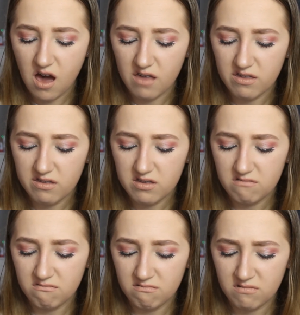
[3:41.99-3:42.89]
Other
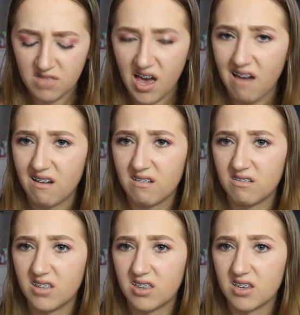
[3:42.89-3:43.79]
than that, I
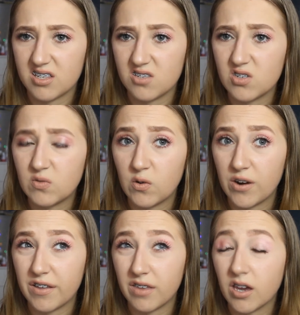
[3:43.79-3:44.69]
don't really think it's useful
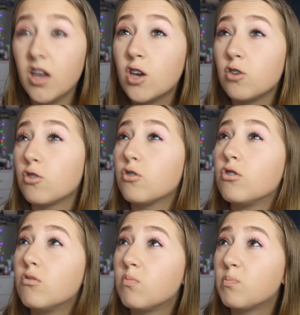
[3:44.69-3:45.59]
or anything. You
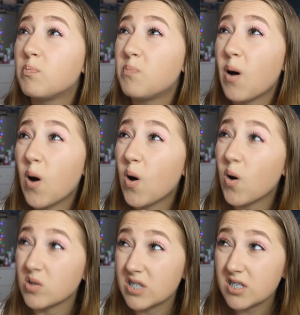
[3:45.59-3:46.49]
could
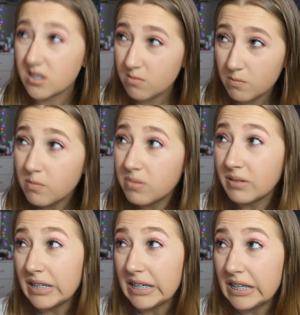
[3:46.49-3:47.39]

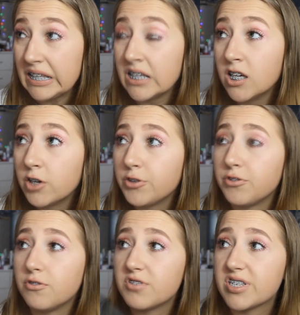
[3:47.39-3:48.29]
possibly
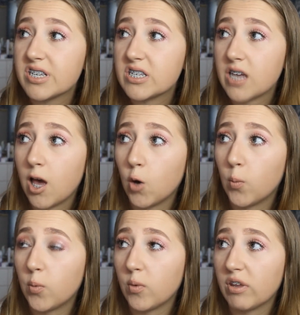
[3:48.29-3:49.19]
use it to
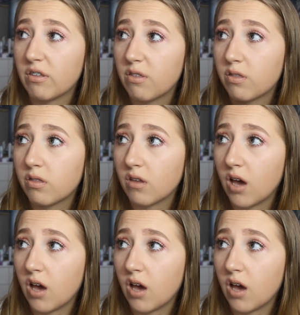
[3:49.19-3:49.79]
help with